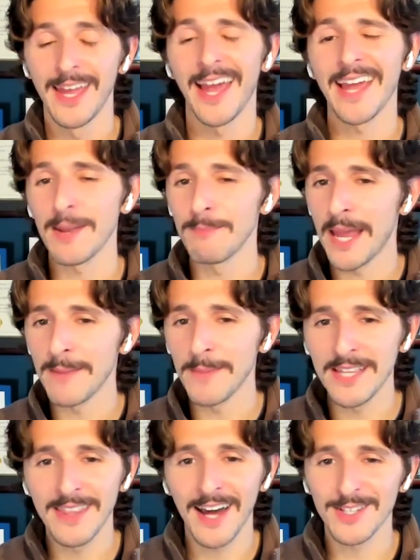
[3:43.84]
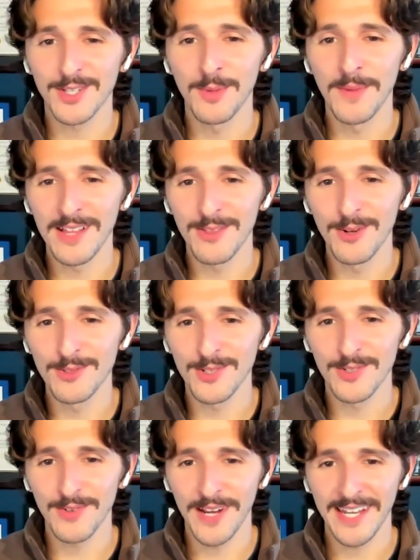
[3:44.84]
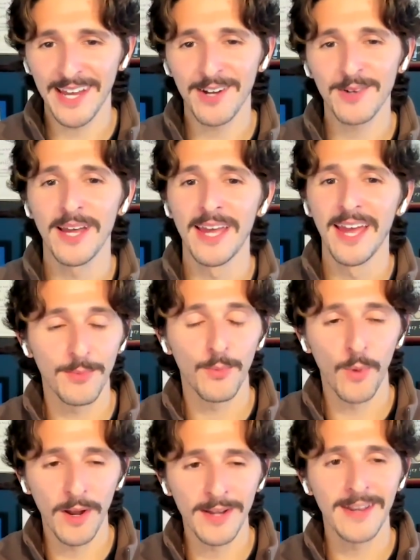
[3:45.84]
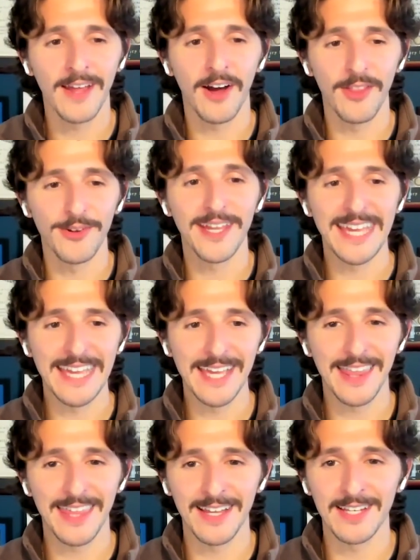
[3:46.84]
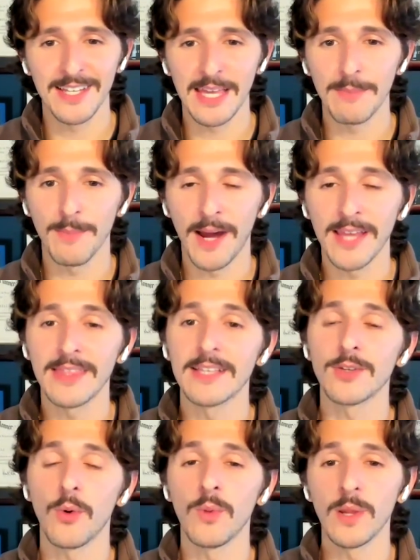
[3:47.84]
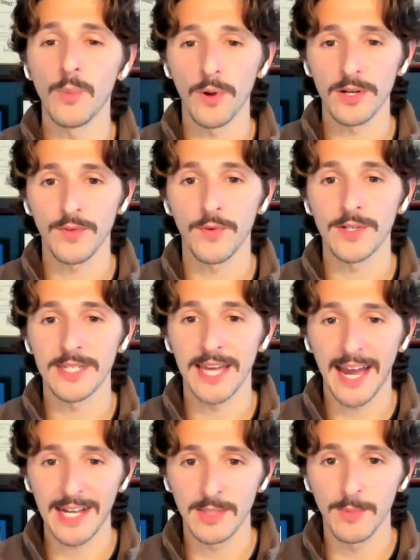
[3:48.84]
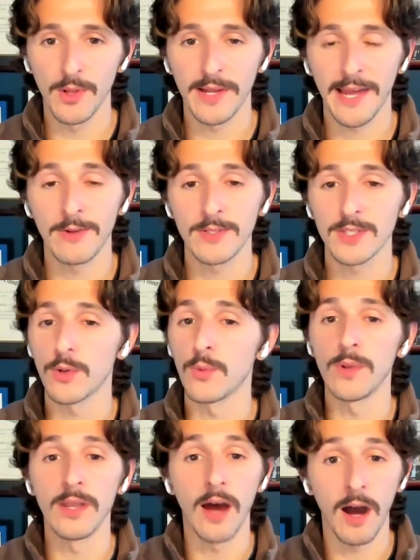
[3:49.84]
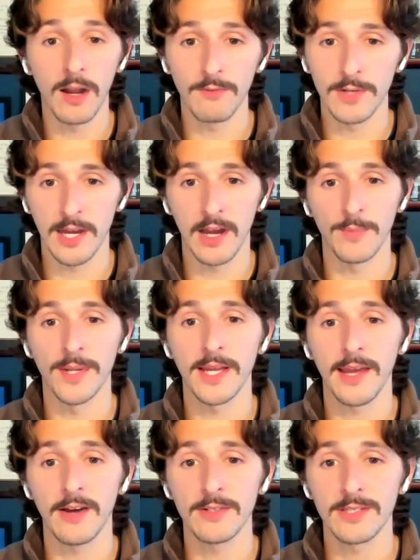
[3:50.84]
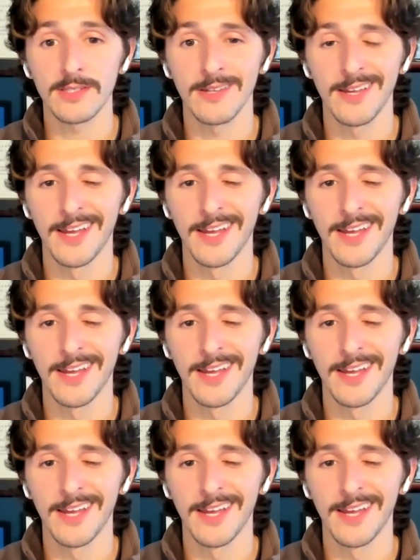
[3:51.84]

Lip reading: Again, maybe not too many losers right now. One other key thing to keep in mind, this only works for taxable accounts, so non-retirement accounts,